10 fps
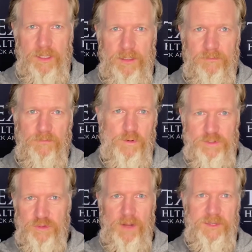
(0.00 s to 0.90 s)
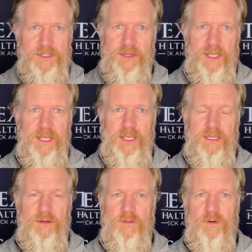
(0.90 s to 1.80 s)
force trauma to the
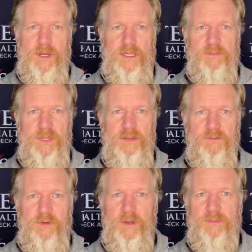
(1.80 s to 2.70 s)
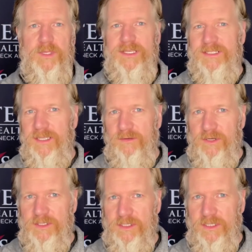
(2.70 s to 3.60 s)
head, or it can be from
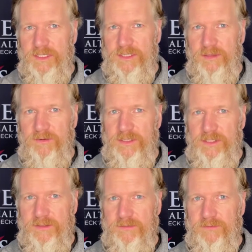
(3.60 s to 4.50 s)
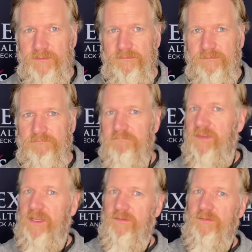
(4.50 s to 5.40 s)
acceleration, deceleration.
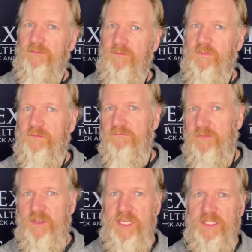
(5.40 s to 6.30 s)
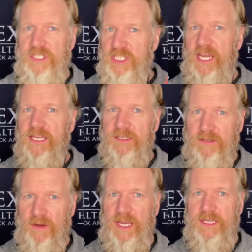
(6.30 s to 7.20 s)
Think of you get shaken,
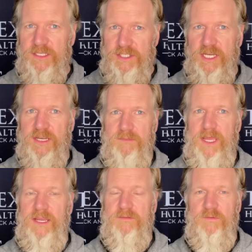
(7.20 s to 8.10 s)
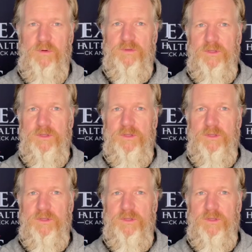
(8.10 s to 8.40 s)
your head gets shaken back and forth.